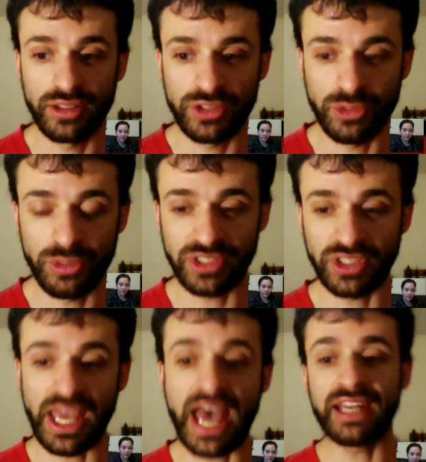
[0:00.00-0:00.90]
So basically
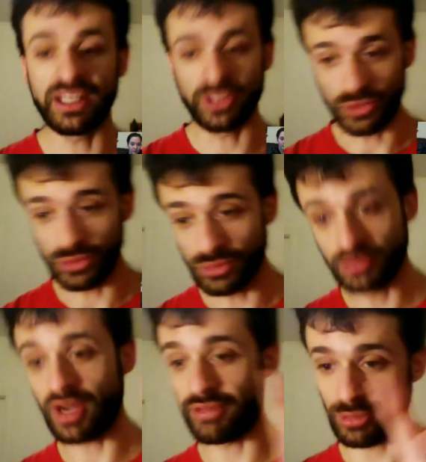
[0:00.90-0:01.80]
adding new
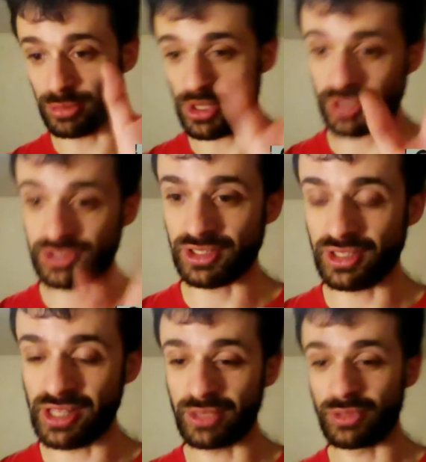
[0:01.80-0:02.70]
graphical blocks to the
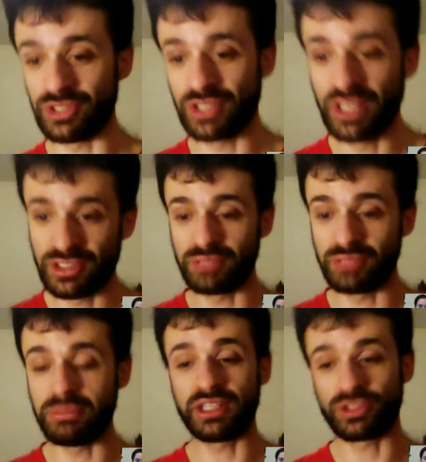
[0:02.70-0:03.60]
language to
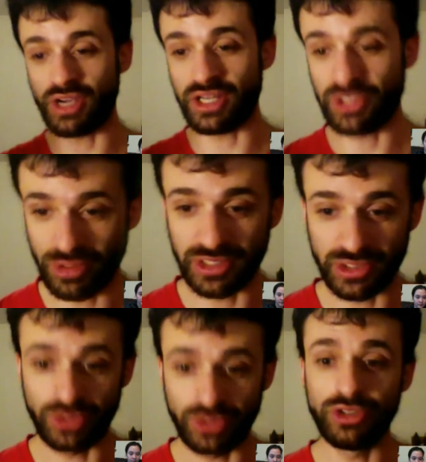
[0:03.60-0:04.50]
make Scratch do things it
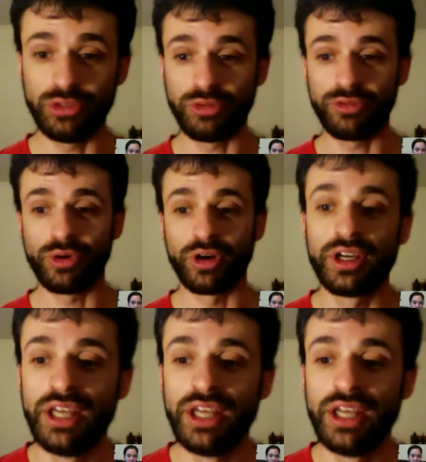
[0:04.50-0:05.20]
couldn't do before.